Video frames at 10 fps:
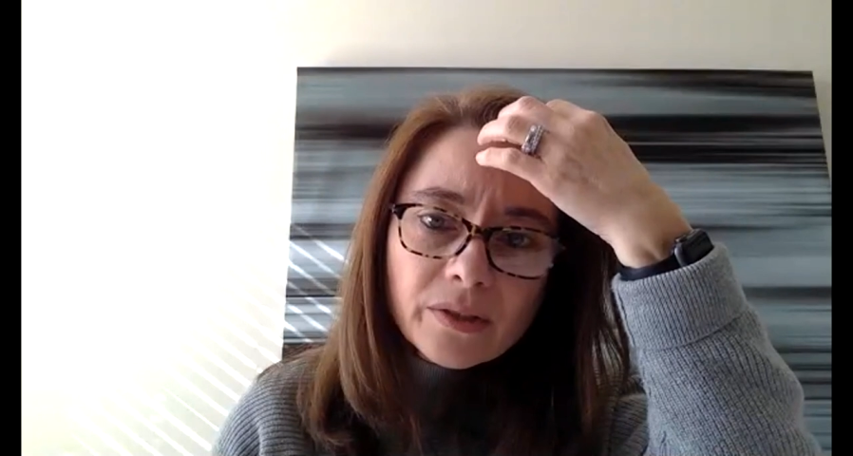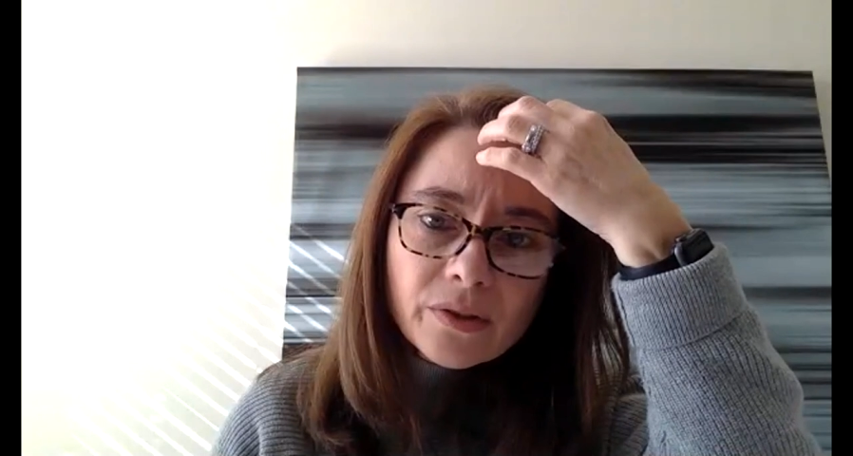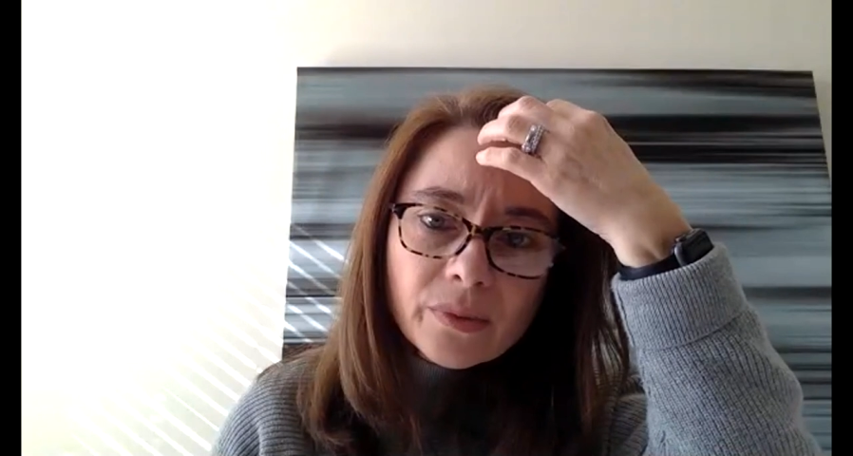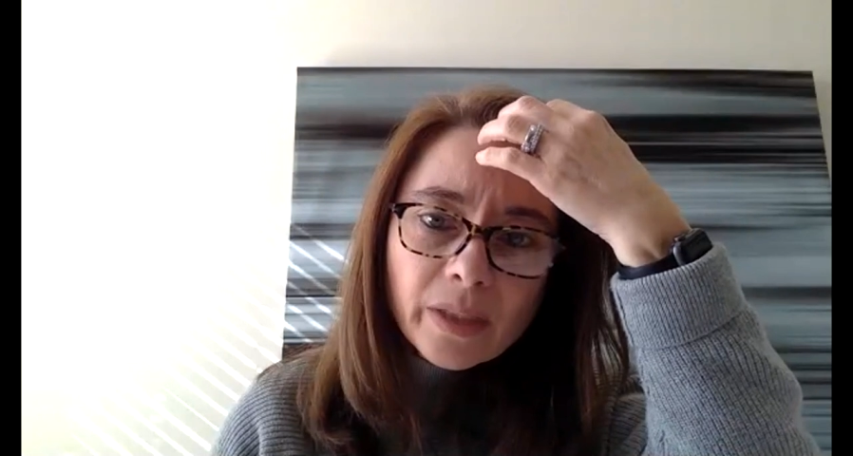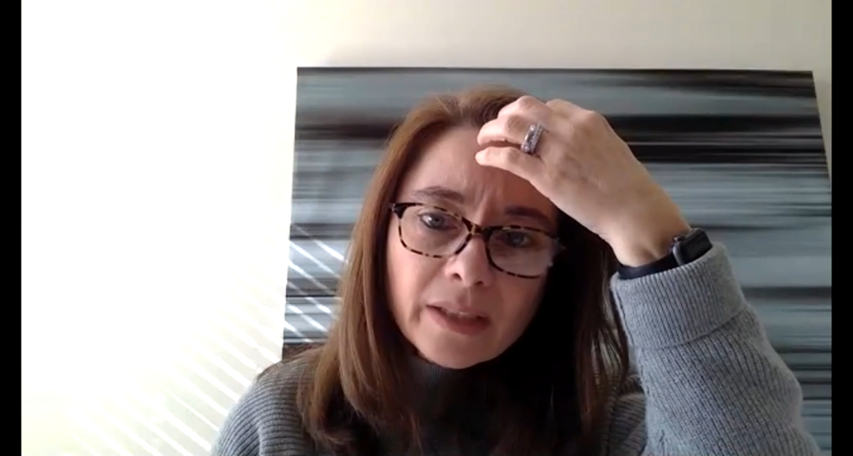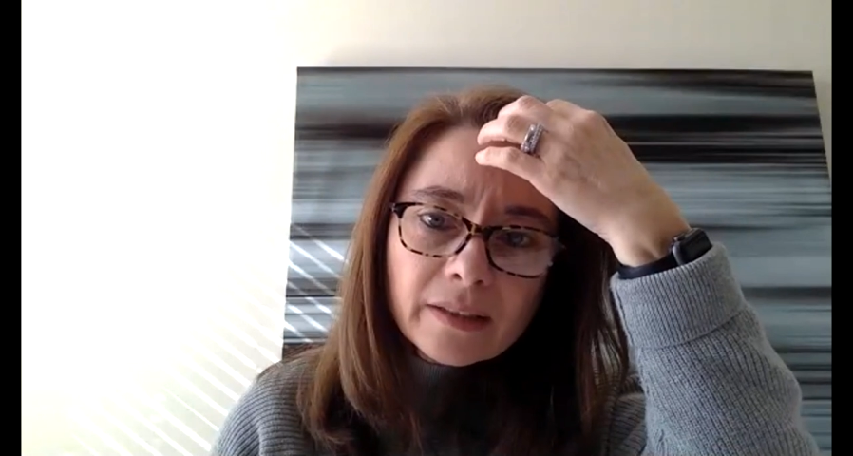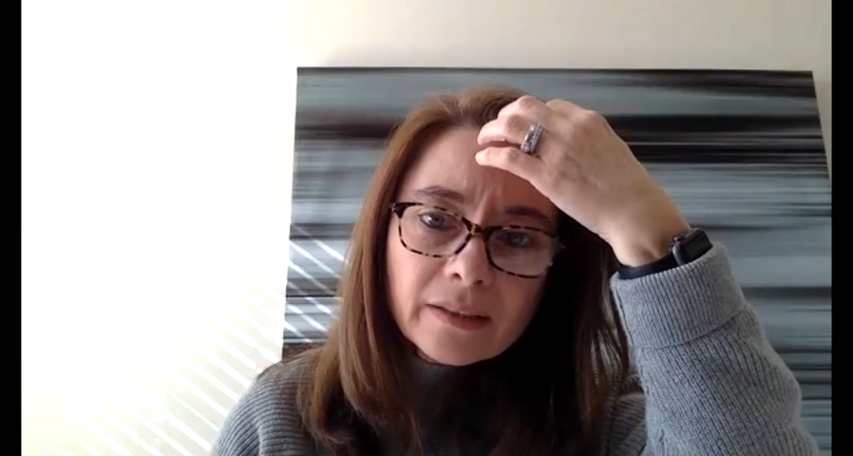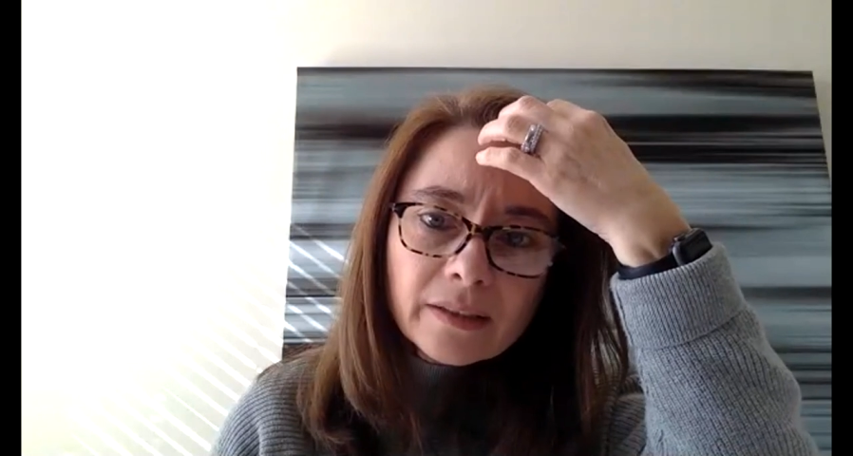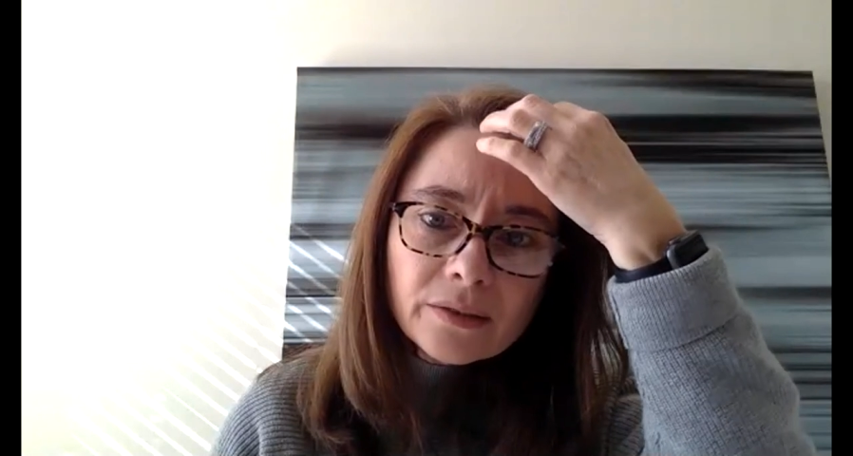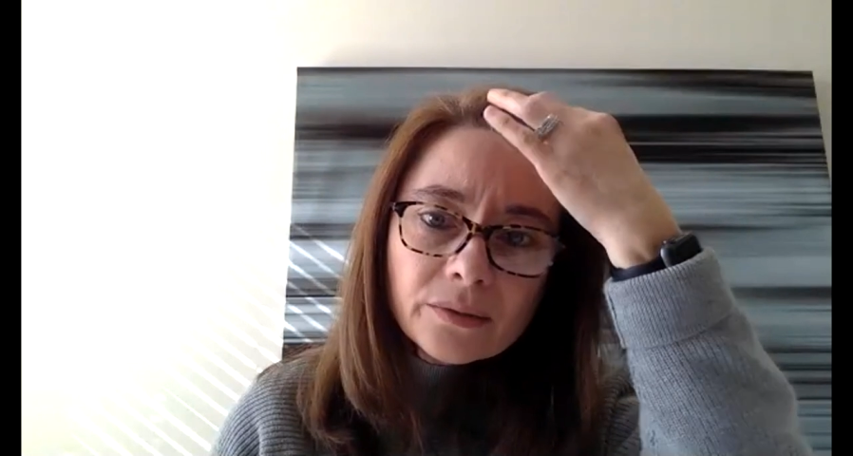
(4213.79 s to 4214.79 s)
to spread the
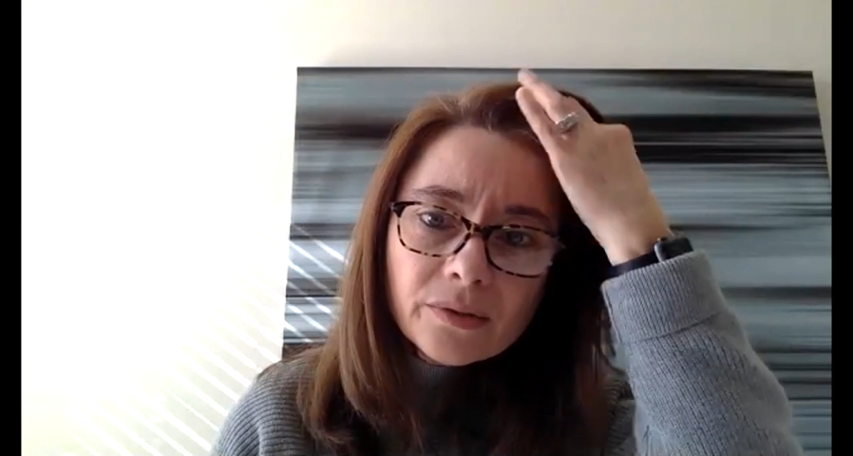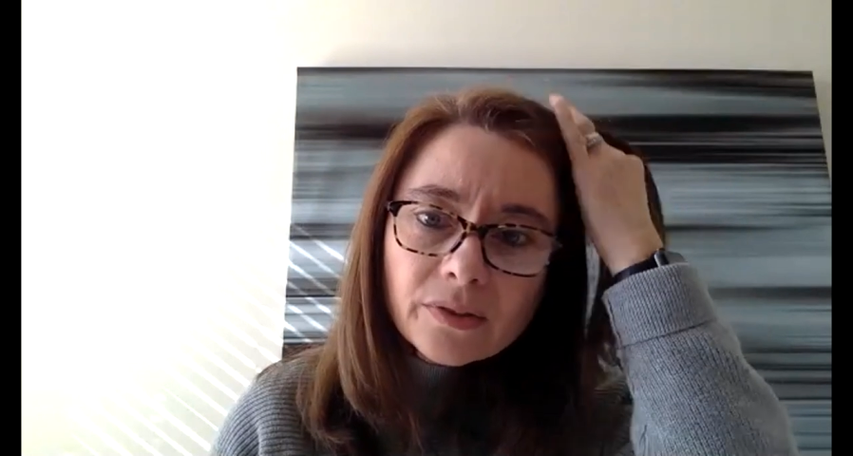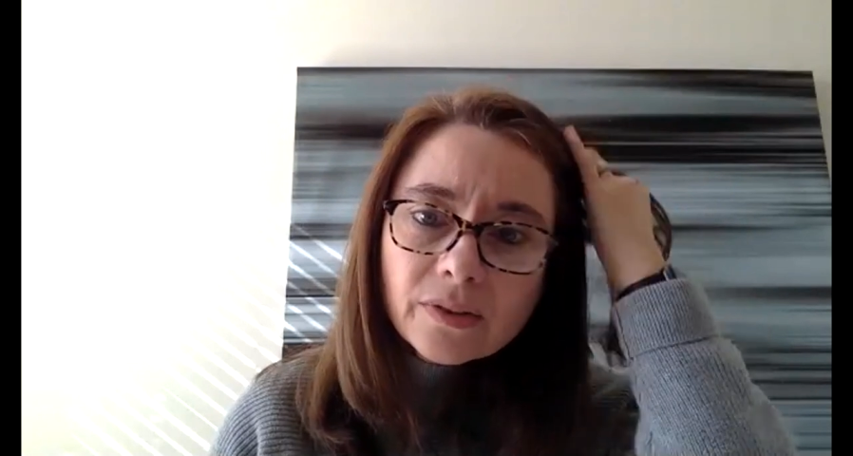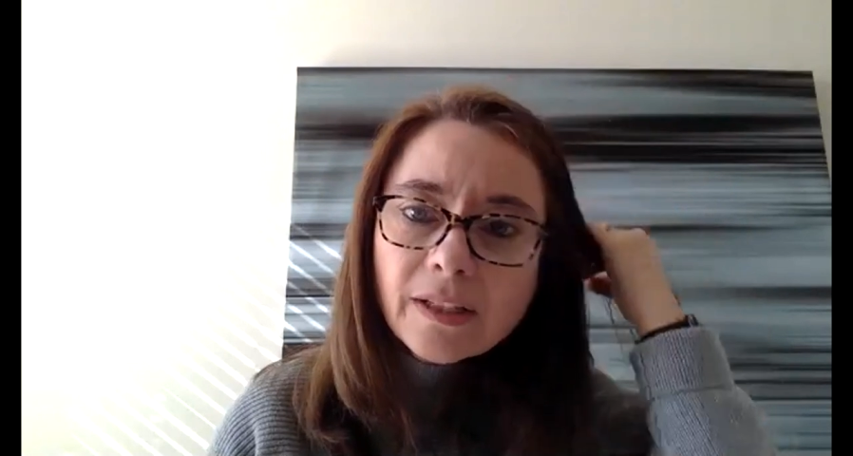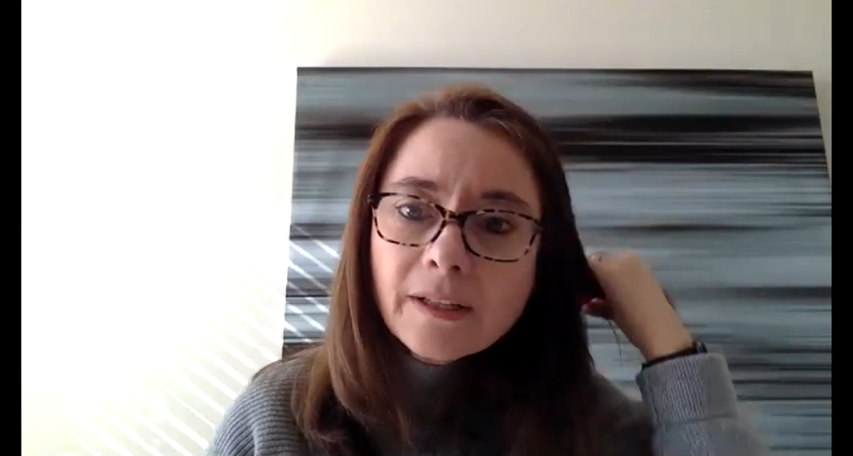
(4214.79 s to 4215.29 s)
news